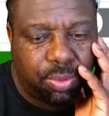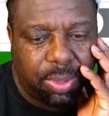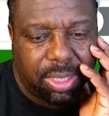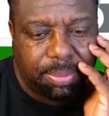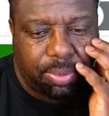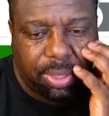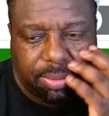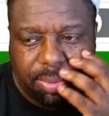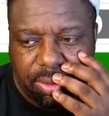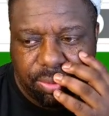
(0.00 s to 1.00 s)
20
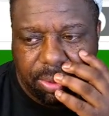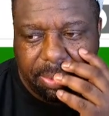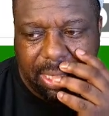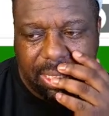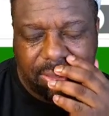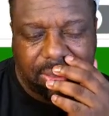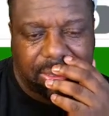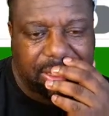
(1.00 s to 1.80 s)
points plus rebound.